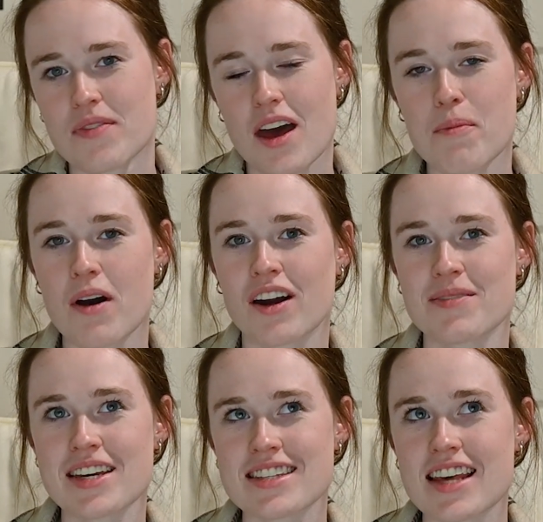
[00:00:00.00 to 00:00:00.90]
A part of
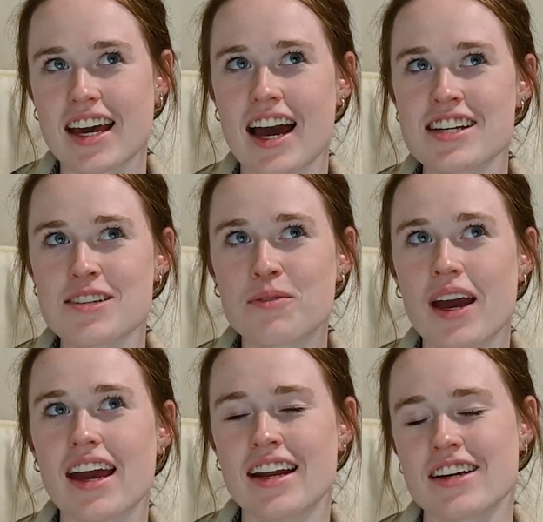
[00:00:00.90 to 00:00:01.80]
me is like, I should
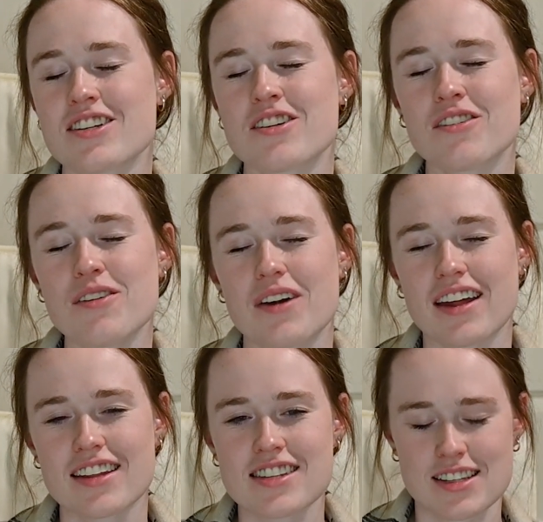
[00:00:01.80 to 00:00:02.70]
wait and I should only wear
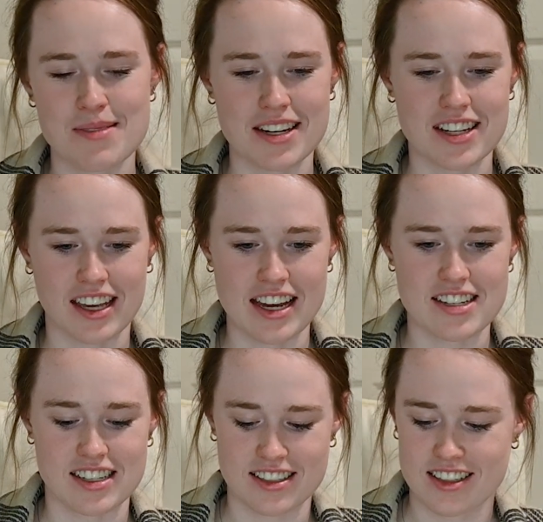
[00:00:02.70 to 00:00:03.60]
this on special
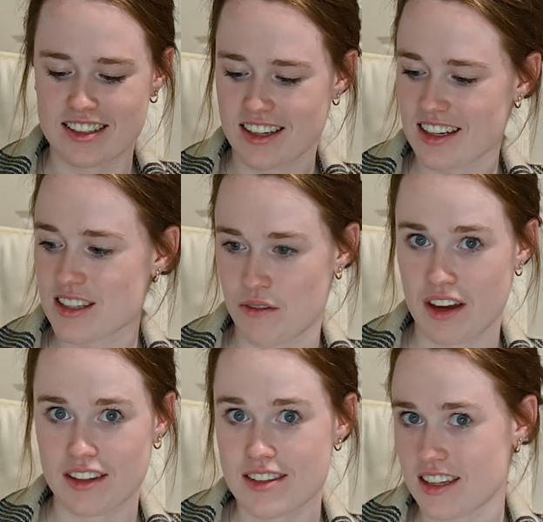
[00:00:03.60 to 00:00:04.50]
occasions because like it's
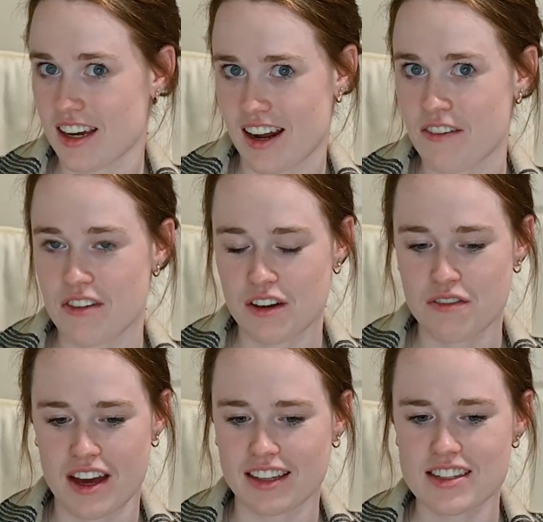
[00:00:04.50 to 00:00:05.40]
fancy and I feel
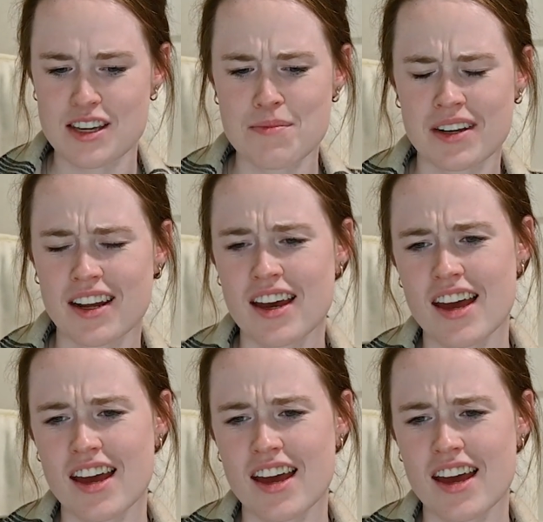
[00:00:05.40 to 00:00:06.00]
fancy, but